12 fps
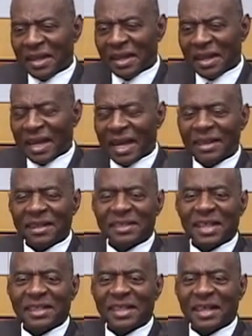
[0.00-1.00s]
And I looked
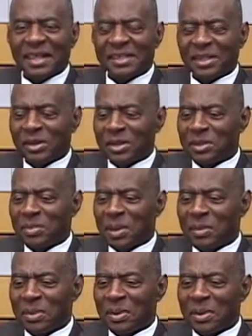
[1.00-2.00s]
out there and I saw these
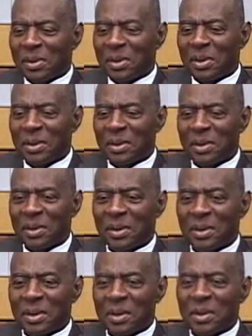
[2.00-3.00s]
people,
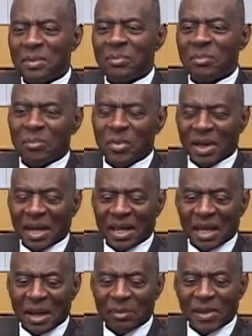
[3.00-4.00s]
but I
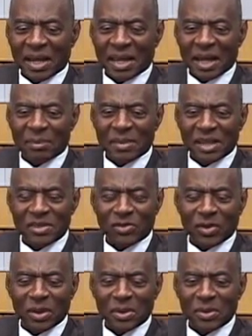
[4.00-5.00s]
got up there, I
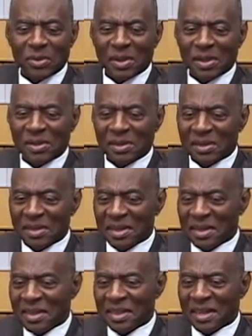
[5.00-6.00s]
struggled through the
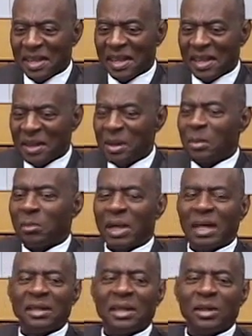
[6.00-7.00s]
thing, but
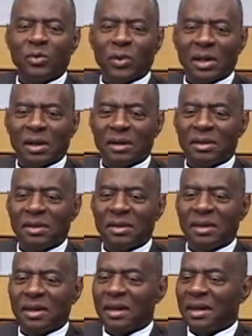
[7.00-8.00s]
I did well.
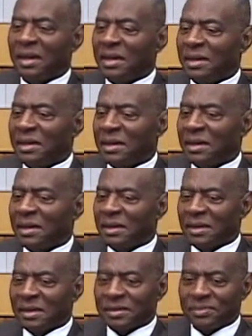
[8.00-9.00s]

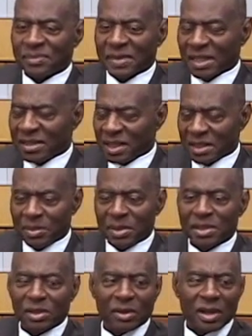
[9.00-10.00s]
It touched me
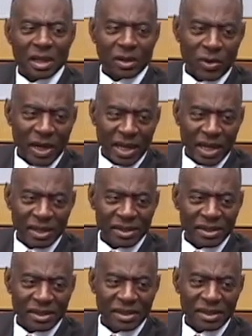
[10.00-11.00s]
so I cried.
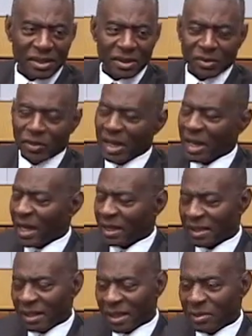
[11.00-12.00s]
I
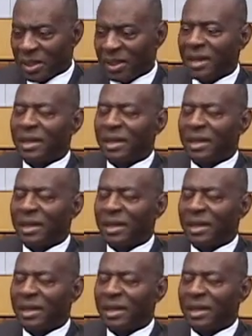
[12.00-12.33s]
couldn't help it.